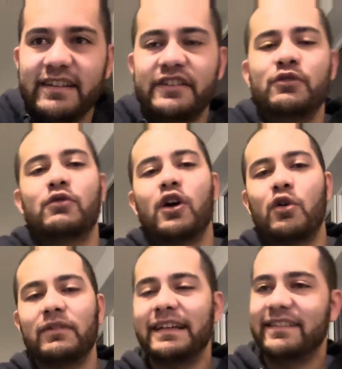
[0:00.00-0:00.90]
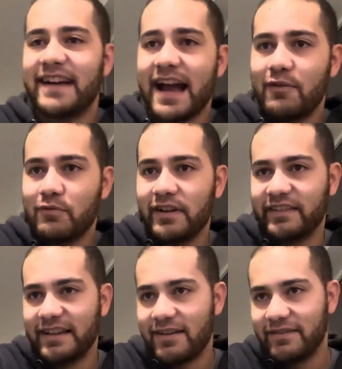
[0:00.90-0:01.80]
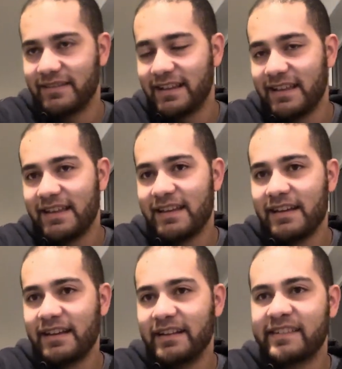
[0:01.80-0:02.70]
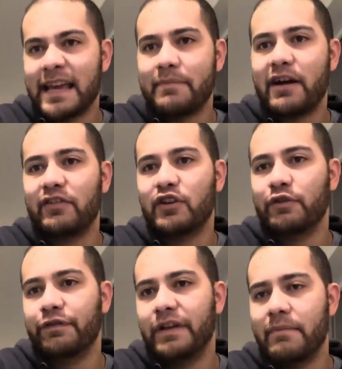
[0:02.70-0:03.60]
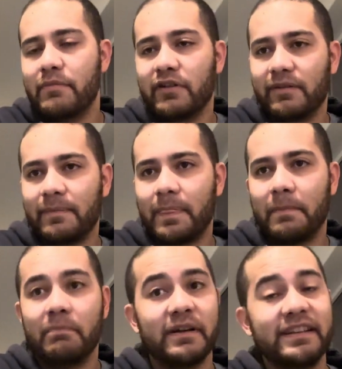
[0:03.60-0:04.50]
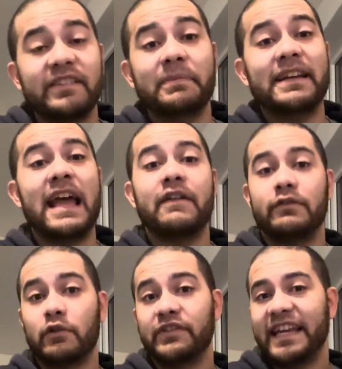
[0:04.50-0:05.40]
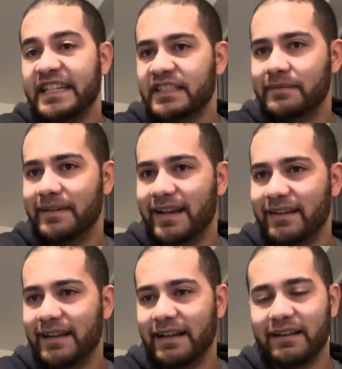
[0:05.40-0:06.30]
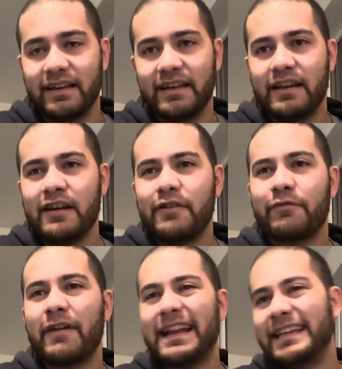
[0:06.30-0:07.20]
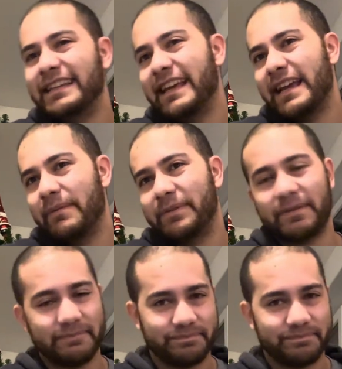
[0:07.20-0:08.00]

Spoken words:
You Only Die Once. Now, this came out November, but this has been a heavy rotation, man. Like, Freddie Gibbs,